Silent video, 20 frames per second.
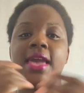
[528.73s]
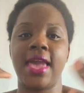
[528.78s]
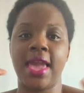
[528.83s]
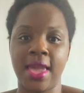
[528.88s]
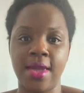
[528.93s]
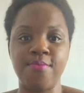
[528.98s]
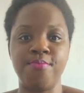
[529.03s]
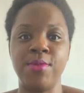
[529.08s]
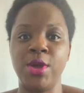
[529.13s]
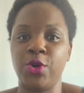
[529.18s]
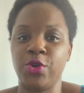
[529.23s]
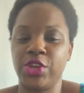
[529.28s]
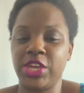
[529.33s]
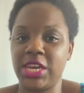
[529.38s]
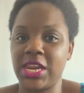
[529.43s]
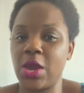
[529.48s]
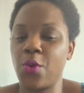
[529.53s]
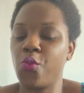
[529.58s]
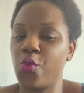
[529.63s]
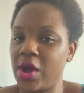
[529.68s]
8
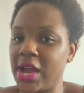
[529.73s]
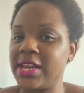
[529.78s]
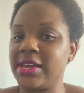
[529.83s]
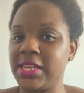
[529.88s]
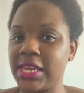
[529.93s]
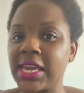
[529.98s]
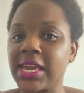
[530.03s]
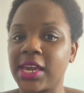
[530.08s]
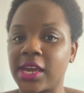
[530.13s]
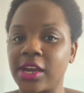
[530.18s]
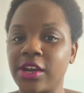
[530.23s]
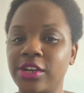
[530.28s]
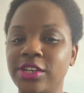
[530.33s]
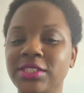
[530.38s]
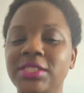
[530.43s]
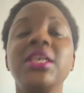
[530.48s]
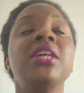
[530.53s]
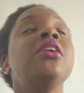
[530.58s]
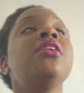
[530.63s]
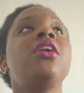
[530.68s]
million in 1
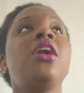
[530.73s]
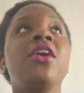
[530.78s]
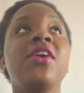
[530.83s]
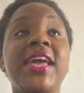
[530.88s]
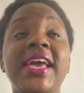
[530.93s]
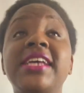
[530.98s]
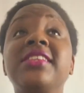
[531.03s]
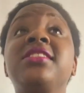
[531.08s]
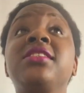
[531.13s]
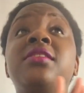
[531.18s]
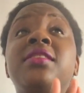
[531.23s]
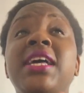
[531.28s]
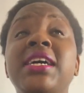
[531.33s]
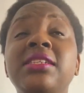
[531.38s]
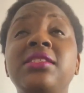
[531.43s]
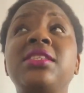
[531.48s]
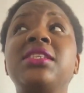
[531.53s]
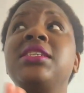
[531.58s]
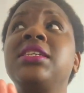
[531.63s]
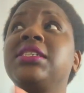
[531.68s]
year. Okay, so
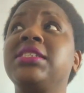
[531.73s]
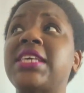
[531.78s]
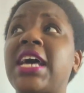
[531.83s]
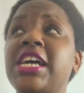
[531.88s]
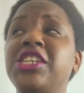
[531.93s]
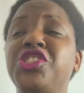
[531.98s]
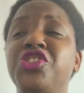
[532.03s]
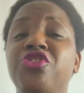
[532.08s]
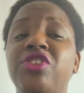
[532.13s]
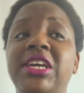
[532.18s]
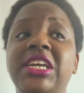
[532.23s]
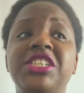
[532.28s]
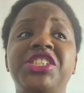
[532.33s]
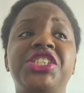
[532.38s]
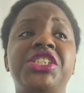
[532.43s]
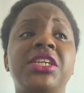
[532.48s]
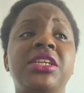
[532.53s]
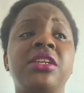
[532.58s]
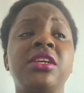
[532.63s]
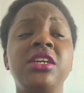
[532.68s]
that's an
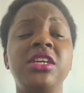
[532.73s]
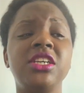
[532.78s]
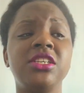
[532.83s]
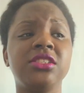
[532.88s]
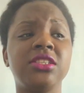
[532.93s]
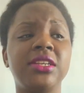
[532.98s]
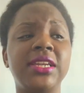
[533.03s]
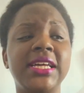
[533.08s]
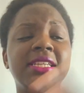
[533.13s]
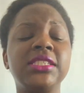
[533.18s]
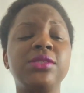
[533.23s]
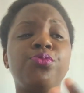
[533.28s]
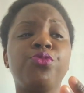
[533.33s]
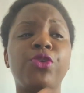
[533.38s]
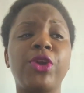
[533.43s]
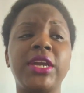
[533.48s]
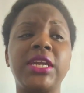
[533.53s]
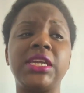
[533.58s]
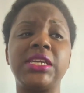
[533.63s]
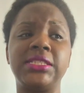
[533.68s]
exaggeration. So let's
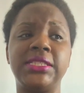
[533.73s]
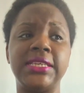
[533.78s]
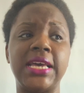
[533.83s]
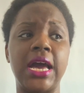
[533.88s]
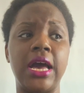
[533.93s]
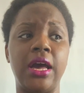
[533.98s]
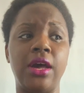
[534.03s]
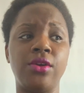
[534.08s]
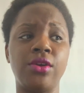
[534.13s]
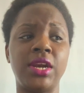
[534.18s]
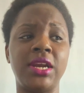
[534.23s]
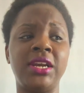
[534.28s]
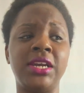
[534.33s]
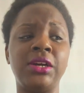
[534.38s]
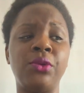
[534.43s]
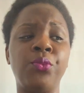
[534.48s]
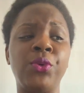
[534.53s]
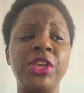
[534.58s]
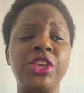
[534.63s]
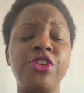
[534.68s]
break it down.
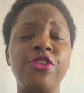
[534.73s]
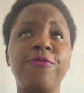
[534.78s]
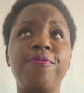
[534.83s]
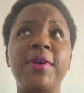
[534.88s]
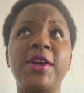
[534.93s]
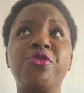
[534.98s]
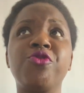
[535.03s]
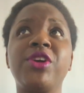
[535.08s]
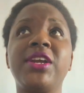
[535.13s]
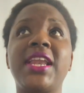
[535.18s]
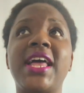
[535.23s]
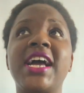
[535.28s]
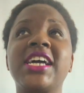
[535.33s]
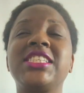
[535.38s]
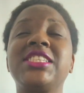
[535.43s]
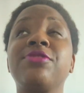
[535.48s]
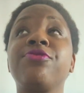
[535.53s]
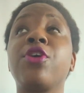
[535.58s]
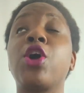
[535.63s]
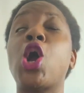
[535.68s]
When you've been
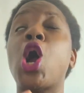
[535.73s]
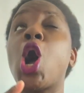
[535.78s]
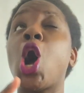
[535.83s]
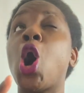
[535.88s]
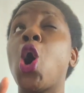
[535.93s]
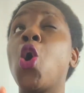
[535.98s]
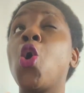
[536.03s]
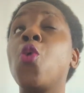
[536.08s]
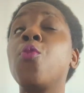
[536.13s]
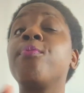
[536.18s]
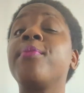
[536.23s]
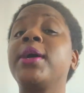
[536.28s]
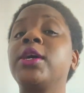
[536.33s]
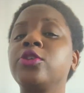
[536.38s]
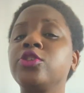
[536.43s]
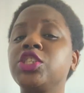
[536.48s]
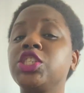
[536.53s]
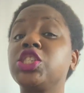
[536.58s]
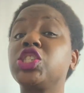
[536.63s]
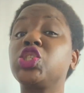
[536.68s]
relaxed for
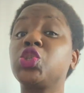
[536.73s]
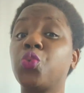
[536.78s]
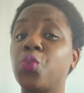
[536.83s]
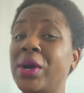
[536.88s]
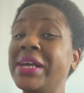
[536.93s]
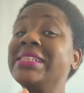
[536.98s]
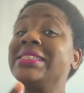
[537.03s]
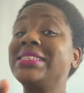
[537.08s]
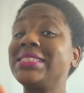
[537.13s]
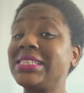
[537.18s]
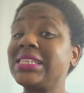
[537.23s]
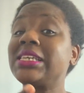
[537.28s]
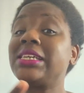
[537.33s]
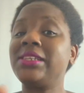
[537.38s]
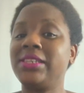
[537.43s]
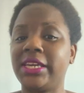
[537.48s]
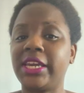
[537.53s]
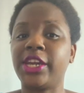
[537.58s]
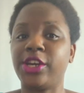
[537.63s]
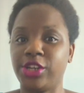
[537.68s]
almost 20
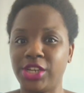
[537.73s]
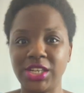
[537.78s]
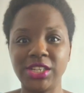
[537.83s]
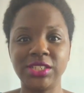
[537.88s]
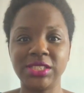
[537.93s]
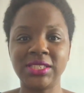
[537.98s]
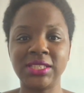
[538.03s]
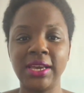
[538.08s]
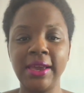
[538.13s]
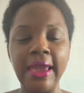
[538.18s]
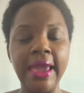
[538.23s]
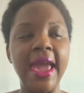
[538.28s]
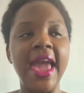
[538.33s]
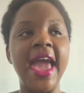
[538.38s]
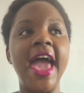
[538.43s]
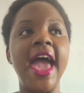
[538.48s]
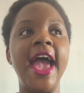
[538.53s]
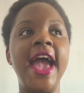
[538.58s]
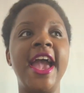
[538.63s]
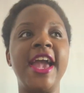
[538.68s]
years
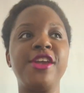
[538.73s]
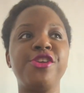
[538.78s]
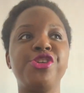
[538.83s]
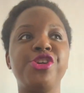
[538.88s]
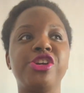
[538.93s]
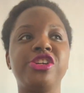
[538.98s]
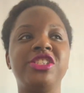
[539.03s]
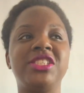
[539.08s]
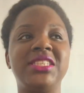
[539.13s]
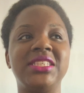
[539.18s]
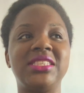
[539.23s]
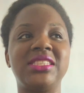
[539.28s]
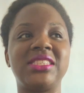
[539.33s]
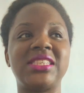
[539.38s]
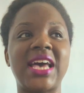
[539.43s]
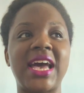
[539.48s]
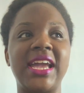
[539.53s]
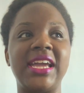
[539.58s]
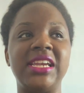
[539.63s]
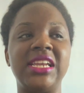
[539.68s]
and you're
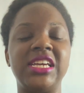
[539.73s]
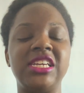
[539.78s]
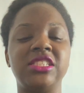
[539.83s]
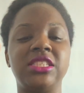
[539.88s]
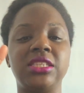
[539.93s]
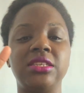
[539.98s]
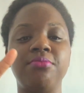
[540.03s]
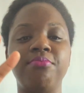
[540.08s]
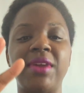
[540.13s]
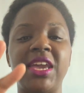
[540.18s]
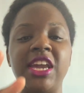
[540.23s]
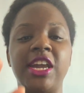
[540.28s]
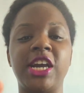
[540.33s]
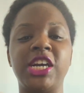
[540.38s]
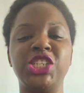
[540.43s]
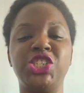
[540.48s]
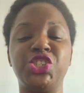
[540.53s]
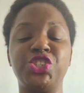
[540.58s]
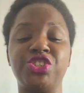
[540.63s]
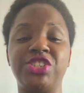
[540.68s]
deciding to make
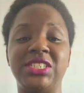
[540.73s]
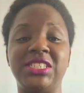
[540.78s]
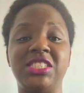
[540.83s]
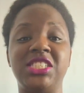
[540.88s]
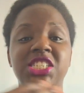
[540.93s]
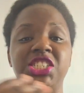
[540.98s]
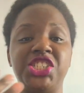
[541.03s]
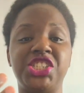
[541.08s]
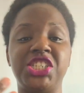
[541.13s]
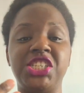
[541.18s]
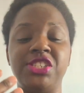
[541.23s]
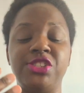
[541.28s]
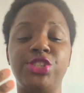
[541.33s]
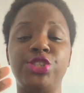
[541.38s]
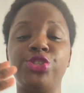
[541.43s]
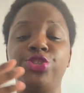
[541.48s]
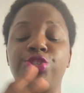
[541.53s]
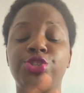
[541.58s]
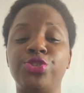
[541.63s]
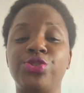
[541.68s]
a transition
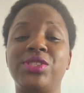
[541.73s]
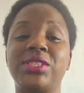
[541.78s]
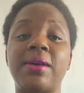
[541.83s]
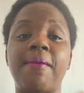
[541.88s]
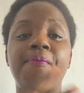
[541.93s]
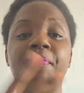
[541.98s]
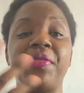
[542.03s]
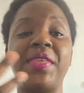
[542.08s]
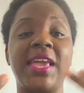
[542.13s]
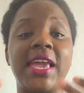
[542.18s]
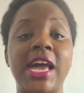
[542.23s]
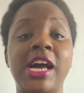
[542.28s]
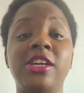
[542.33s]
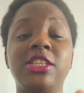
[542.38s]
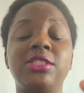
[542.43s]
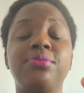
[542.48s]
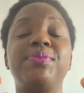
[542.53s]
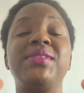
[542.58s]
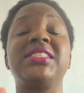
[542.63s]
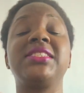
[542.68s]
to do something
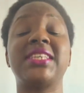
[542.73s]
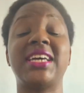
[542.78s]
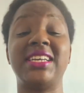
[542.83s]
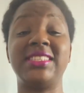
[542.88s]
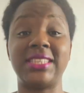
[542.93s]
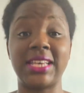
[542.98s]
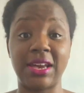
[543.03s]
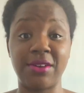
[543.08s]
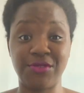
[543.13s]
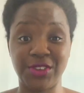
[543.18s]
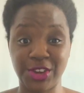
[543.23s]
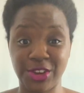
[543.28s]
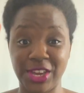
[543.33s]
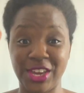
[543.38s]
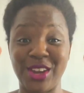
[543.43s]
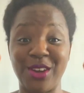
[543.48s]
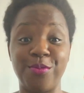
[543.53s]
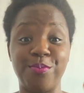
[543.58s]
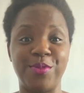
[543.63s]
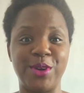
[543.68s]
else besides have your
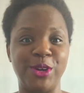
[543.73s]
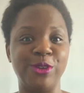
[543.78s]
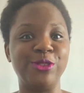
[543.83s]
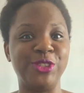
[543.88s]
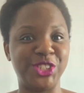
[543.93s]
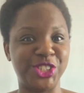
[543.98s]
hair bone